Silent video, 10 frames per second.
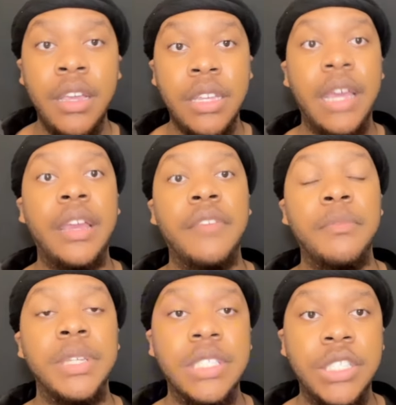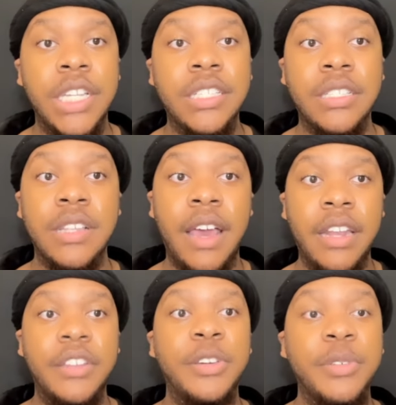they're giving me suggestions on how
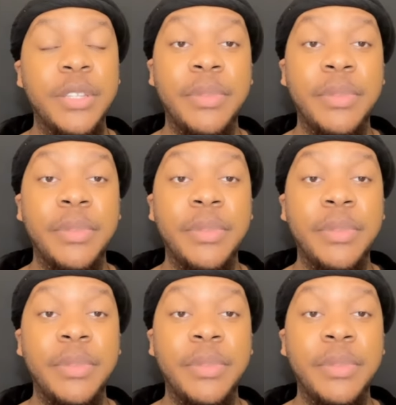to deal with it.